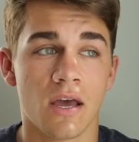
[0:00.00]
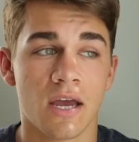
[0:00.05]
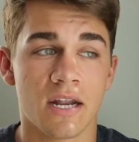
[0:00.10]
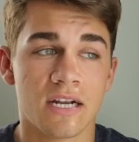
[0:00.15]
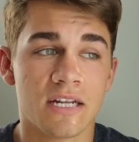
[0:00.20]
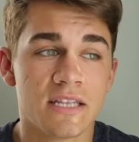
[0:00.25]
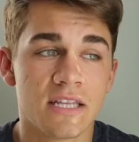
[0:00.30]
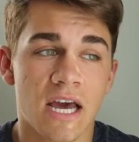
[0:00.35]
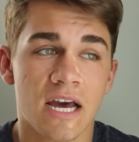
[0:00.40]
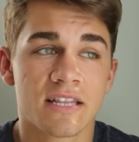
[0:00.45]

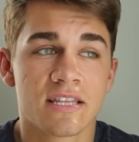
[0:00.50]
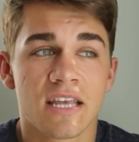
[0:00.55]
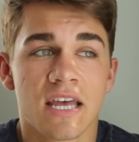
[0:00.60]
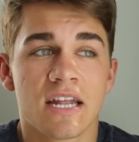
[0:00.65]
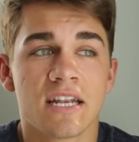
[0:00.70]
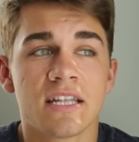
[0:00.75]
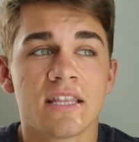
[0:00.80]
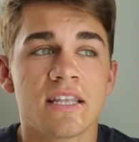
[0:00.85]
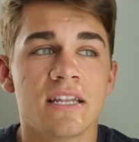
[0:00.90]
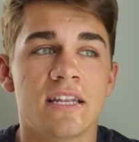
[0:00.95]
And at the
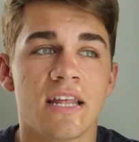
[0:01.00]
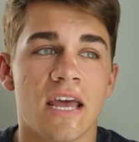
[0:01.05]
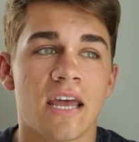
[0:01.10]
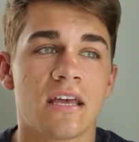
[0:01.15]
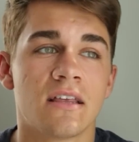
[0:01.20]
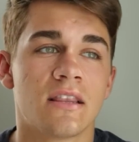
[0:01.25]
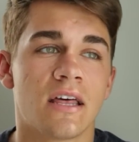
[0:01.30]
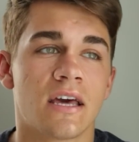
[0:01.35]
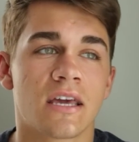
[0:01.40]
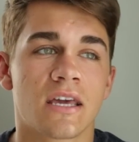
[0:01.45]
end of the
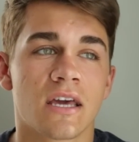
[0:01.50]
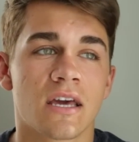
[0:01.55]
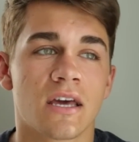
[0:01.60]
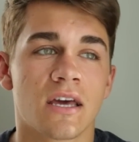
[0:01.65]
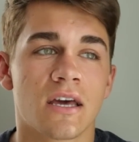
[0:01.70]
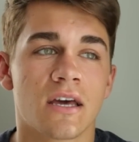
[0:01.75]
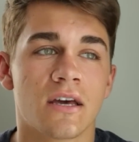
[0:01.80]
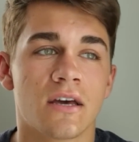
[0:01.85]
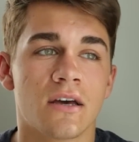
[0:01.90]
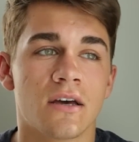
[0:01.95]
day, like,
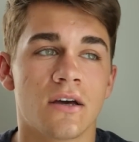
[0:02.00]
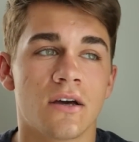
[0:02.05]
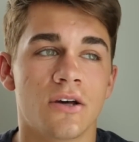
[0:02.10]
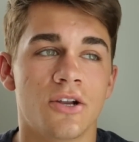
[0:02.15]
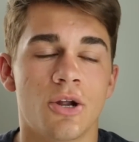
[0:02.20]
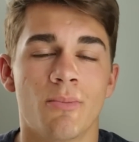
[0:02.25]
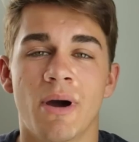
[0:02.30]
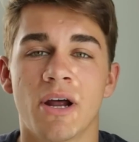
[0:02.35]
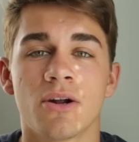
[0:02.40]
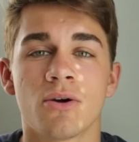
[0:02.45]

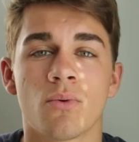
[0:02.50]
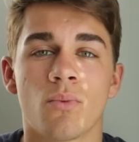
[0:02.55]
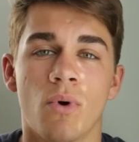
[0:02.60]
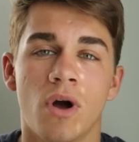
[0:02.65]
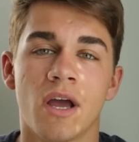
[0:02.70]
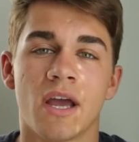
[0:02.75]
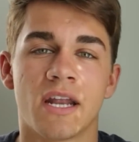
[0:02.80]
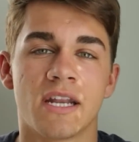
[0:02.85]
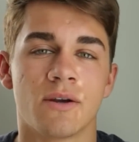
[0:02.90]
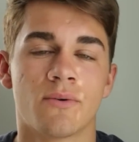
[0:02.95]
no matter
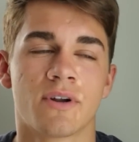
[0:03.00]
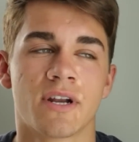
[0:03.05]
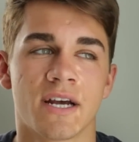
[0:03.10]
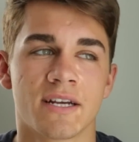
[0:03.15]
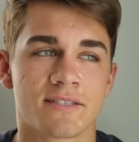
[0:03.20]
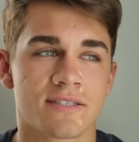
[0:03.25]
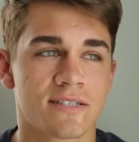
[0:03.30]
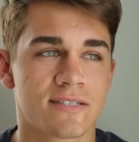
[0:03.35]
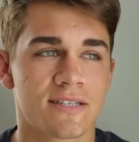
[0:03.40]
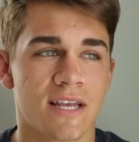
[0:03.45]
what anyone
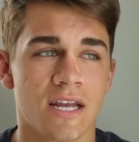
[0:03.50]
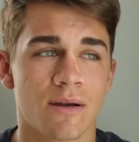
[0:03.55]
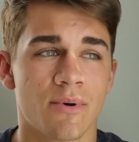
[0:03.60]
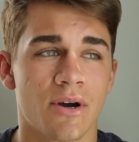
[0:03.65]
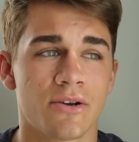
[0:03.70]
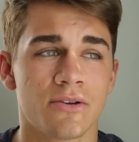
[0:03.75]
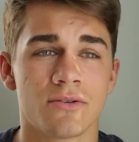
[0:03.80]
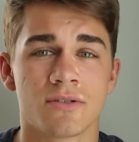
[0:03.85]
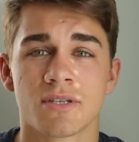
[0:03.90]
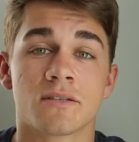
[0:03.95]
has to say
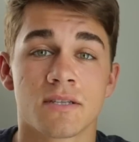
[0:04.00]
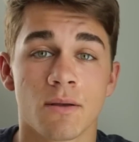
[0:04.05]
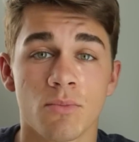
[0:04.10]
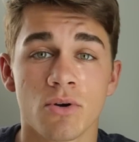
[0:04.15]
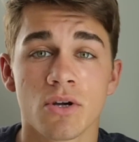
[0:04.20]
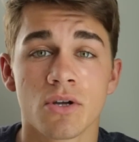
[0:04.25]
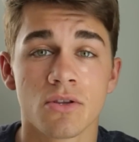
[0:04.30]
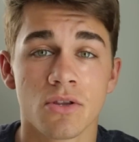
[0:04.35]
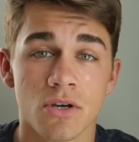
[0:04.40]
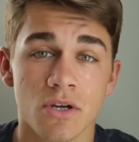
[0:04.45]
about you,
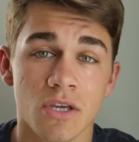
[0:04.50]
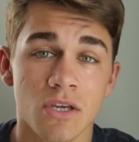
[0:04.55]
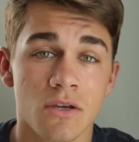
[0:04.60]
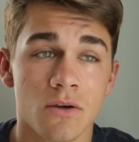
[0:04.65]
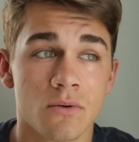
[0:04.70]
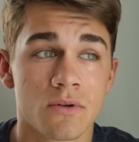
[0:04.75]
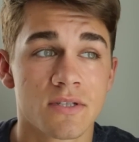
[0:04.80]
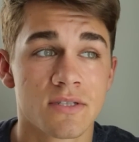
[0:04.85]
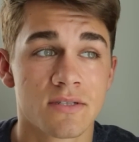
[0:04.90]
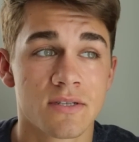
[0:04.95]
someone could look at
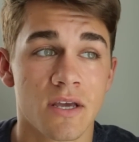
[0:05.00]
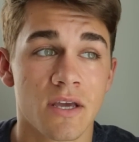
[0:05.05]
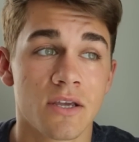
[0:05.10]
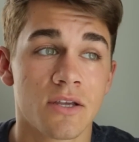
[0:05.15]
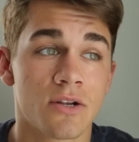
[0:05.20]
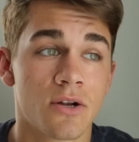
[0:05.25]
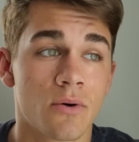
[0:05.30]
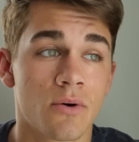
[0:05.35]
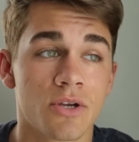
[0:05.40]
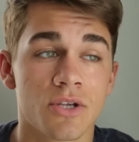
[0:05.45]
you and say,
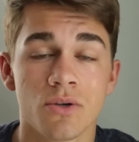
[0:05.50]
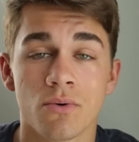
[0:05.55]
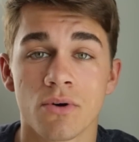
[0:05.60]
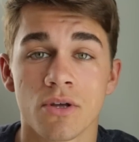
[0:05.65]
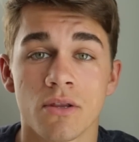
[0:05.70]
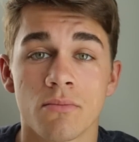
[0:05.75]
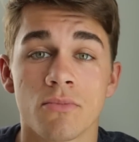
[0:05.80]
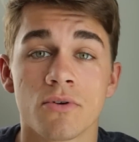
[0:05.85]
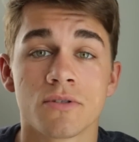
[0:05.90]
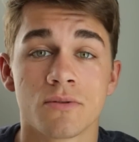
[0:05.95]
you know what, you
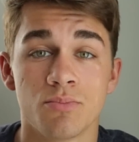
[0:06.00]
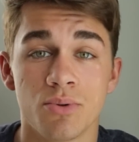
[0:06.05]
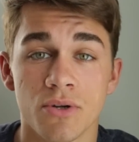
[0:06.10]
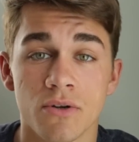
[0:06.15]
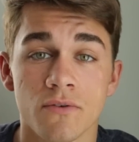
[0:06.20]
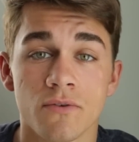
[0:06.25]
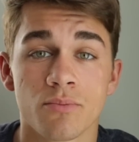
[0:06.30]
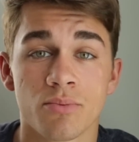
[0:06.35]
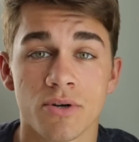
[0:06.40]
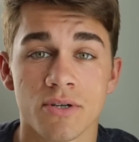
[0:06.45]
are the most
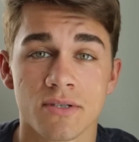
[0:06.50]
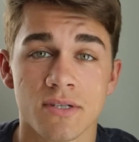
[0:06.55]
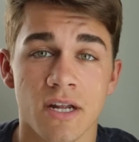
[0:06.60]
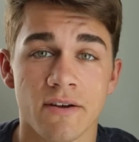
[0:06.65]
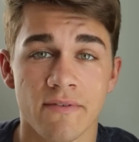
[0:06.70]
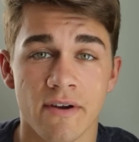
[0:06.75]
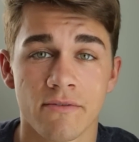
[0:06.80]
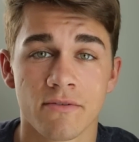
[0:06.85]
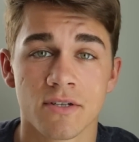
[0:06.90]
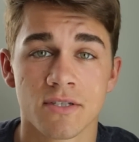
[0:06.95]
beautiful person
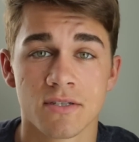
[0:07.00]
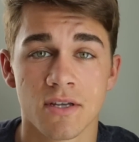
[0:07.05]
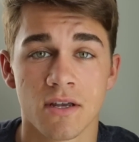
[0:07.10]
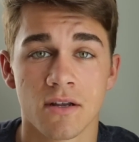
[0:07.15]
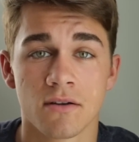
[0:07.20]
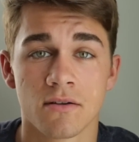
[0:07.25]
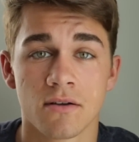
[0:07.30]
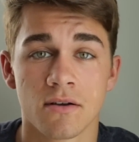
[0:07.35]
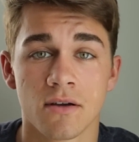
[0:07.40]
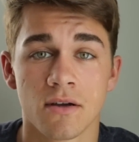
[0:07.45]
I've ever
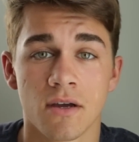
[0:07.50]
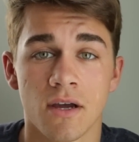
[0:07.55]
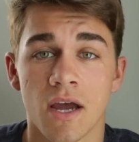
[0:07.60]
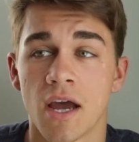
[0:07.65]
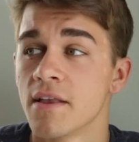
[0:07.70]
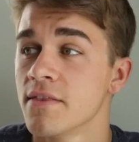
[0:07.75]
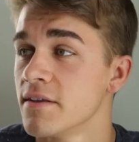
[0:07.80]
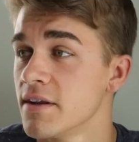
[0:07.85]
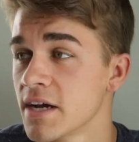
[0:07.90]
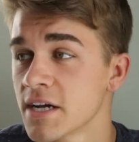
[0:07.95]
seen.
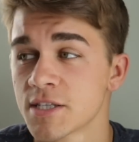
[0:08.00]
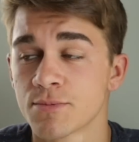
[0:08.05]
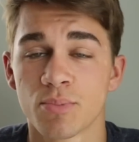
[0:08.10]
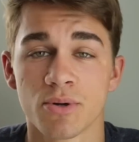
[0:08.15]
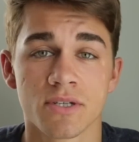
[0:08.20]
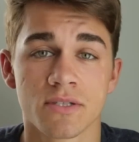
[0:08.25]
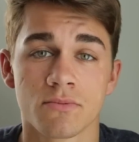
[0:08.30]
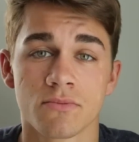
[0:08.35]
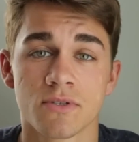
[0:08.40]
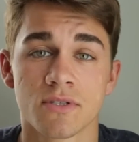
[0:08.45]
And the next
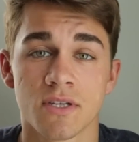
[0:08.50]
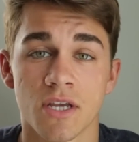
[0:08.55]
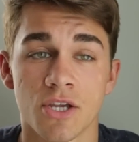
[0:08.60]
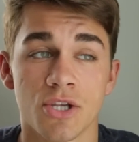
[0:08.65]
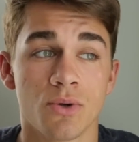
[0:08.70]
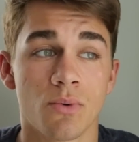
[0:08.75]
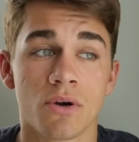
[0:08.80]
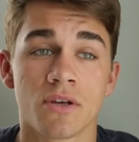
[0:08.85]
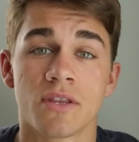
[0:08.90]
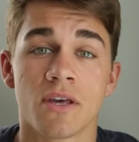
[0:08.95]
person will say,
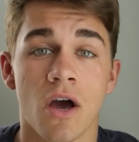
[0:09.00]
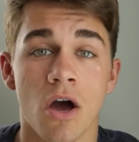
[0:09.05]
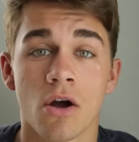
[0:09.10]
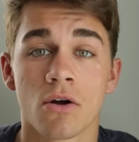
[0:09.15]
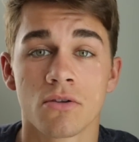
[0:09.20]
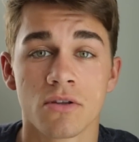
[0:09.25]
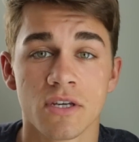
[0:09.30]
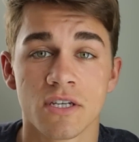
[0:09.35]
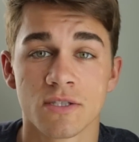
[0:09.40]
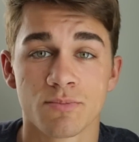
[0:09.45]
you are the
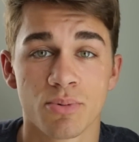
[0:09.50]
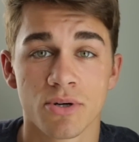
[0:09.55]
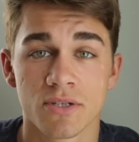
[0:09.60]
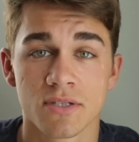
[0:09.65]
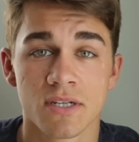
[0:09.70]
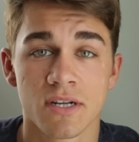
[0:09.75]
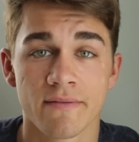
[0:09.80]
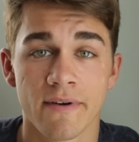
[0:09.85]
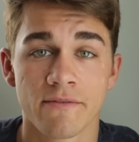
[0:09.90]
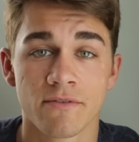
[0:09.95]
ugliest
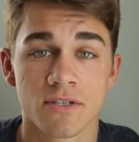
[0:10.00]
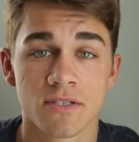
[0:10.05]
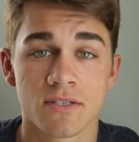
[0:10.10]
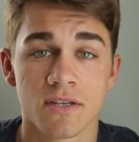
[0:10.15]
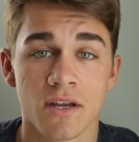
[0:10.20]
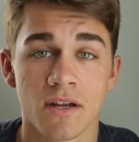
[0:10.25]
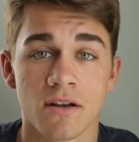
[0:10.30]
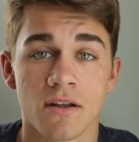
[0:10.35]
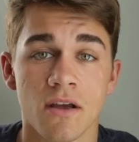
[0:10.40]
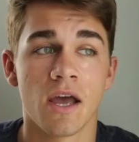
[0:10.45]
person I've ever
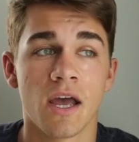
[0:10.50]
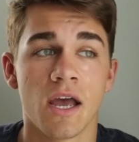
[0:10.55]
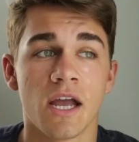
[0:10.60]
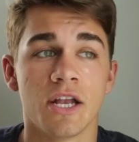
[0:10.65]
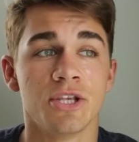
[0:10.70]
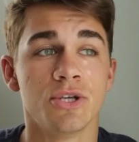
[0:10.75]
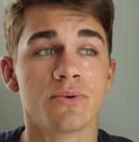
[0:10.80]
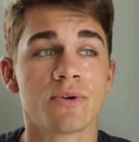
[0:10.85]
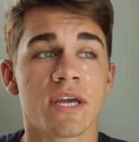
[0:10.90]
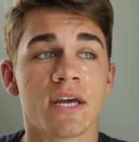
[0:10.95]
seen.
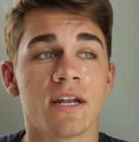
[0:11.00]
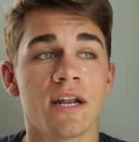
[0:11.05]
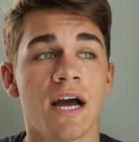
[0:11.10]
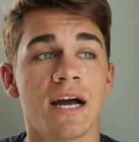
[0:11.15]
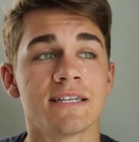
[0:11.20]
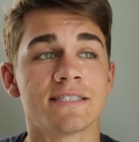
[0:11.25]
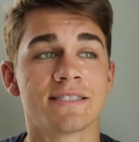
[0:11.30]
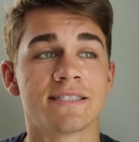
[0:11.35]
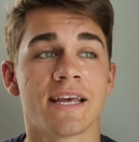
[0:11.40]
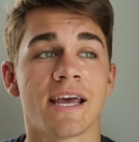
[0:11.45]
And you
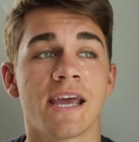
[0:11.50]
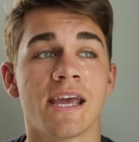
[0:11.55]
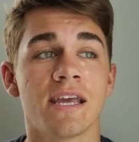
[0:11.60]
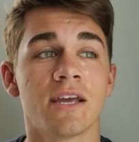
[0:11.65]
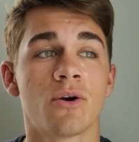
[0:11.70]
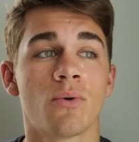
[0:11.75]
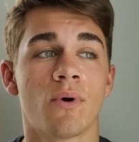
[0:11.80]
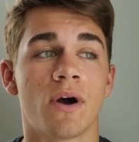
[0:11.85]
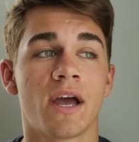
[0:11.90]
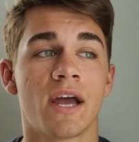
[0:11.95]
cannot
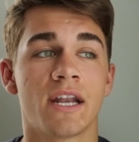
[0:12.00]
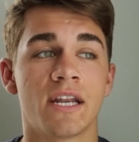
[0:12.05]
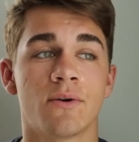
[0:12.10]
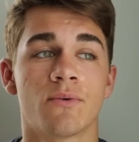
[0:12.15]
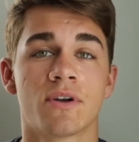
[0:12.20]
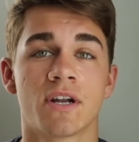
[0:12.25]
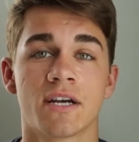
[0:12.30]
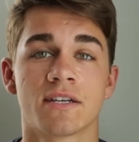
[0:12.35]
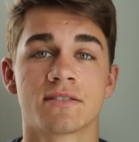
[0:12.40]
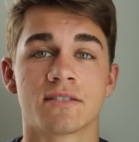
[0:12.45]
take what
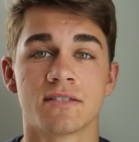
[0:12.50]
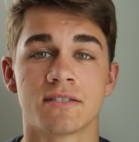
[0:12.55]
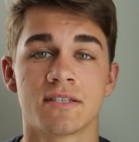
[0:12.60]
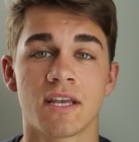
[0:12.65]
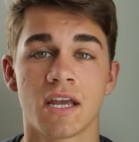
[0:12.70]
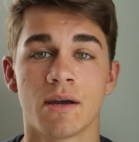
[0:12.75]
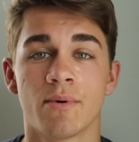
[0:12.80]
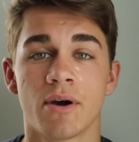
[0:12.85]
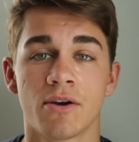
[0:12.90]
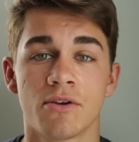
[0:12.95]
anyone has to
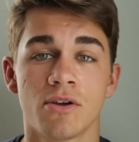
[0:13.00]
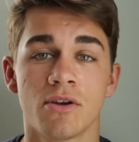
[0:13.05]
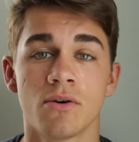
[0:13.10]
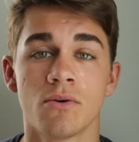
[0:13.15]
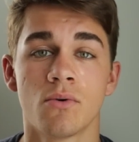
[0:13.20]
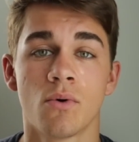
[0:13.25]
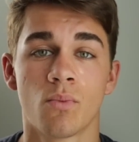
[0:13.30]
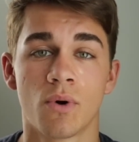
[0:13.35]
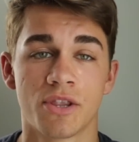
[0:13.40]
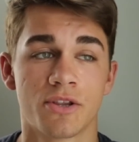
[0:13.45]
say about
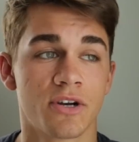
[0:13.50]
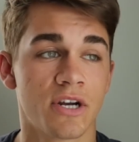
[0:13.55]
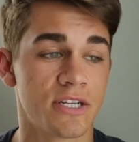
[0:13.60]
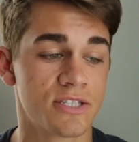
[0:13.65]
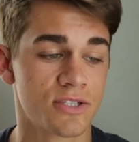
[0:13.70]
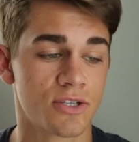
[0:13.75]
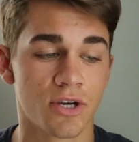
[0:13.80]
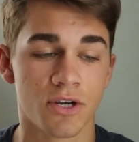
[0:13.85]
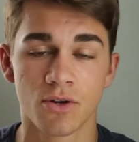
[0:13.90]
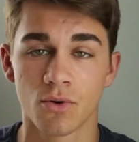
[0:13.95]
you, whether
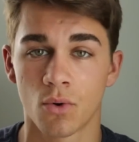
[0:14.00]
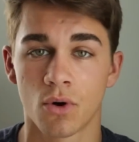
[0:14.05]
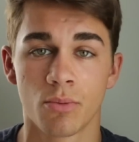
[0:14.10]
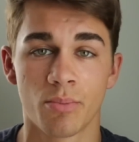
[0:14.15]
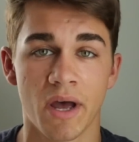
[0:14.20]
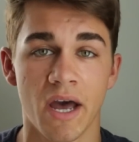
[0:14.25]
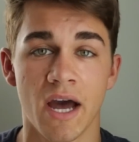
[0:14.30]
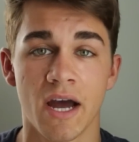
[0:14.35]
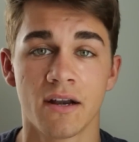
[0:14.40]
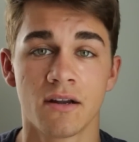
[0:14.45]
it's good or
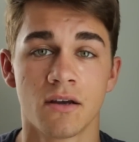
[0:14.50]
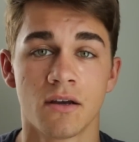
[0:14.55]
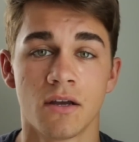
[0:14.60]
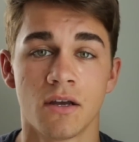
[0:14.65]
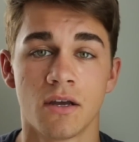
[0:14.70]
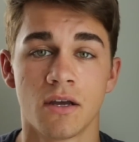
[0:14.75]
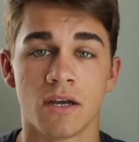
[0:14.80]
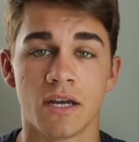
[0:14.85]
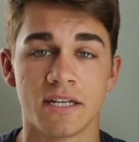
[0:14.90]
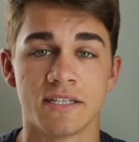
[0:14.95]
bad,
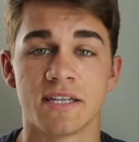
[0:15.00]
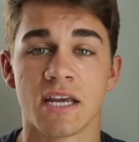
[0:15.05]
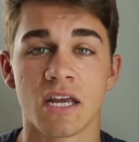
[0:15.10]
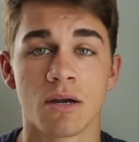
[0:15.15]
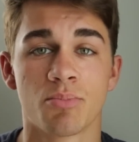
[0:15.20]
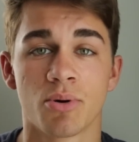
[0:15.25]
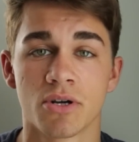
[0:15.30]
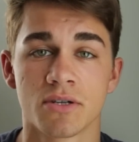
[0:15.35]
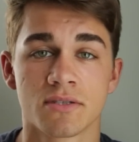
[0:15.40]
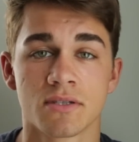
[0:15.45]
and take
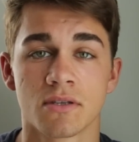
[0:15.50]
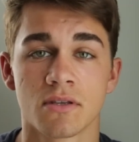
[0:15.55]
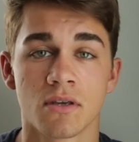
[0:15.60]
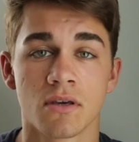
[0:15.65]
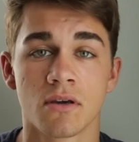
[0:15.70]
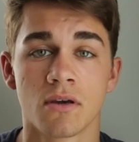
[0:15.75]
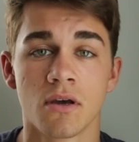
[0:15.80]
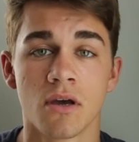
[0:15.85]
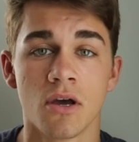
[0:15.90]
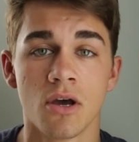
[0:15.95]
it
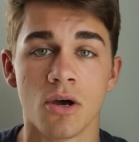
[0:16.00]
personally.